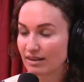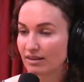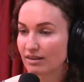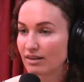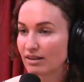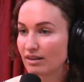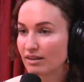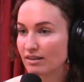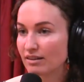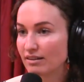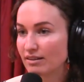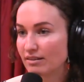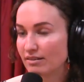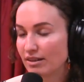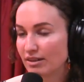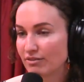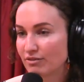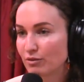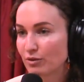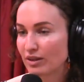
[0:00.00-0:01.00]
in in,
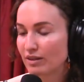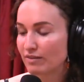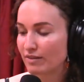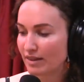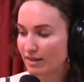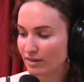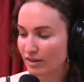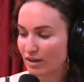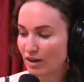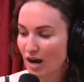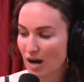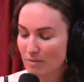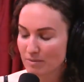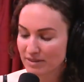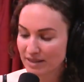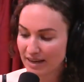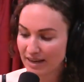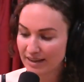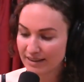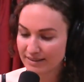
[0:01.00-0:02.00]
in like the, the cops
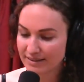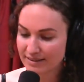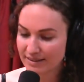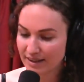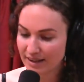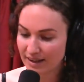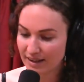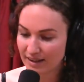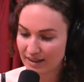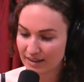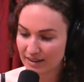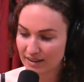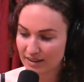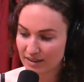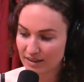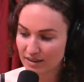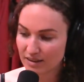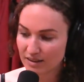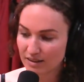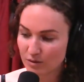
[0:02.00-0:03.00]
can't say.
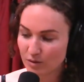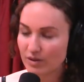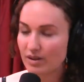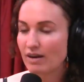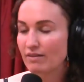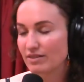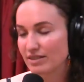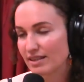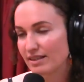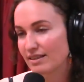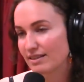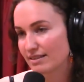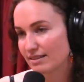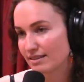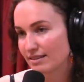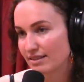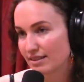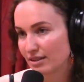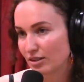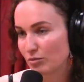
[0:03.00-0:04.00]
Well, obviously this
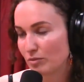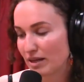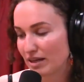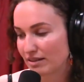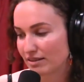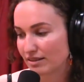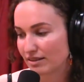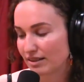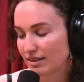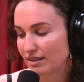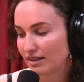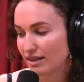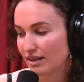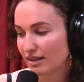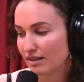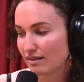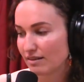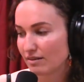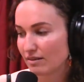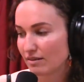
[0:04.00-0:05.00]
is still back to like,
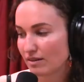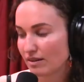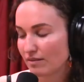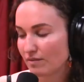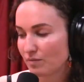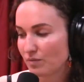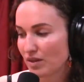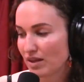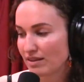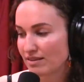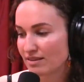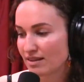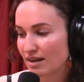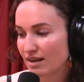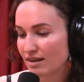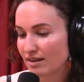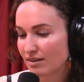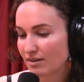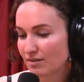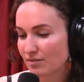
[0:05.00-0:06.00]
it's
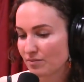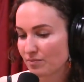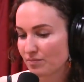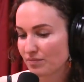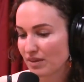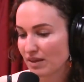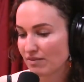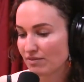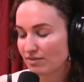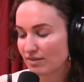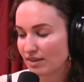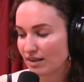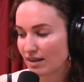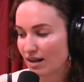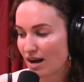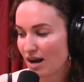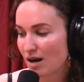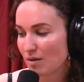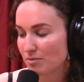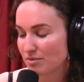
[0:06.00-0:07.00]
not if the
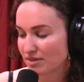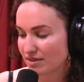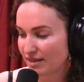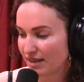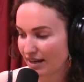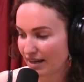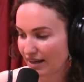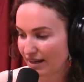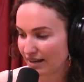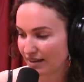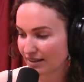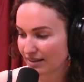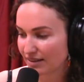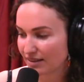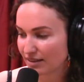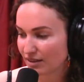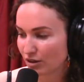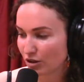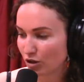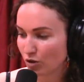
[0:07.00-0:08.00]
cops say
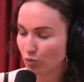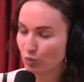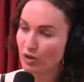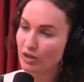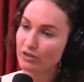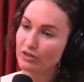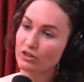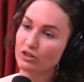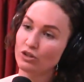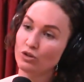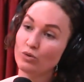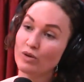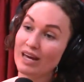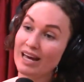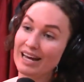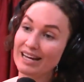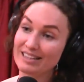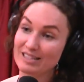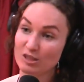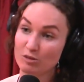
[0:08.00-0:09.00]
well you
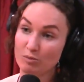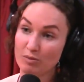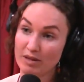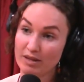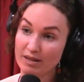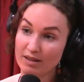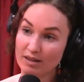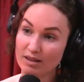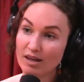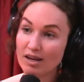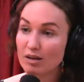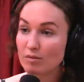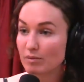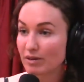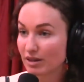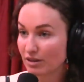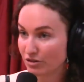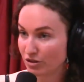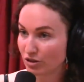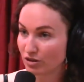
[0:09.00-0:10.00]
can't speak
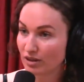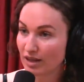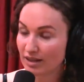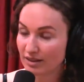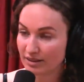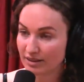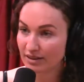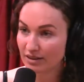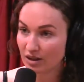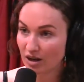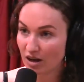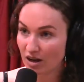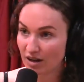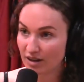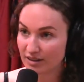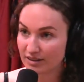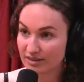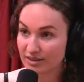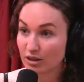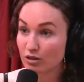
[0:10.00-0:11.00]
because you're likely
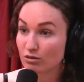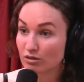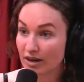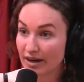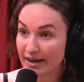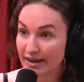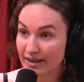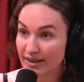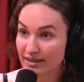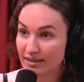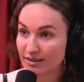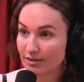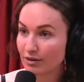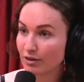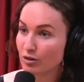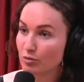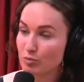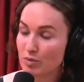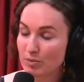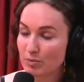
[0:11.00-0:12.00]
cause a riot
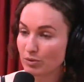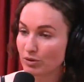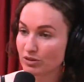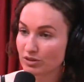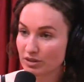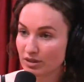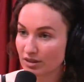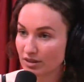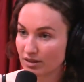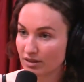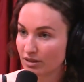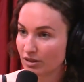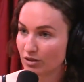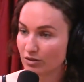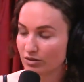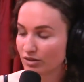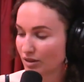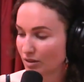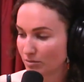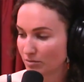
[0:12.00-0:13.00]
or people to you know
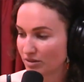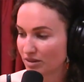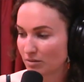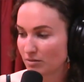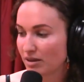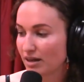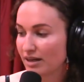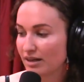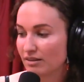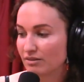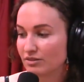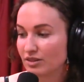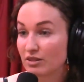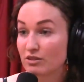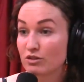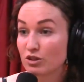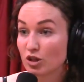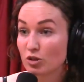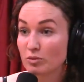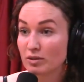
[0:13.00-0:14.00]
some some kind of
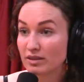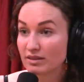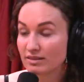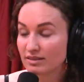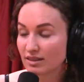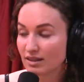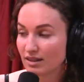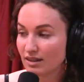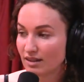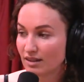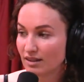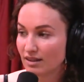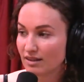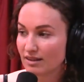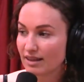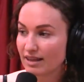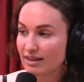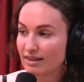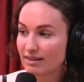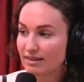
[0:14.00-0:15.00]
disturbance
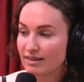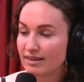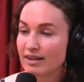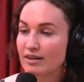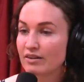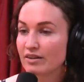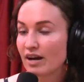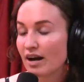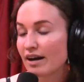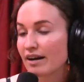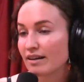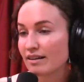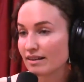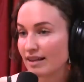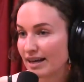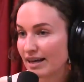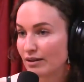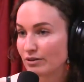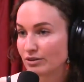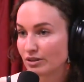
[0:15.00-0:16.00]
like they're not
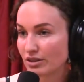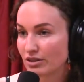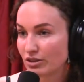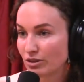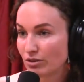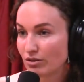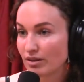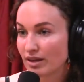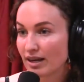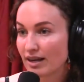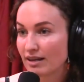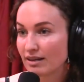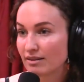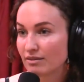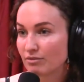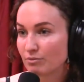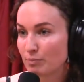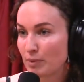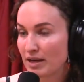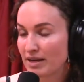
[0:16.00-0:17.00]
allowed to do that
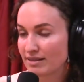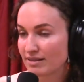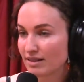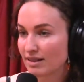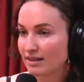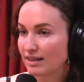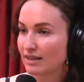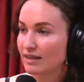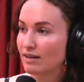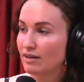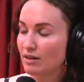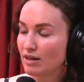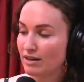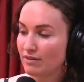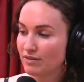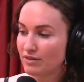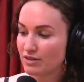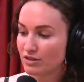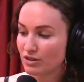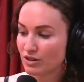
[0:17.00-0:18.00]
based on like
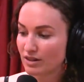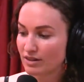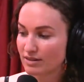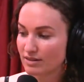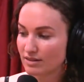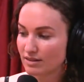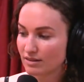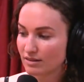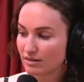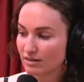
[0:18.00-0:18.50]
if it's just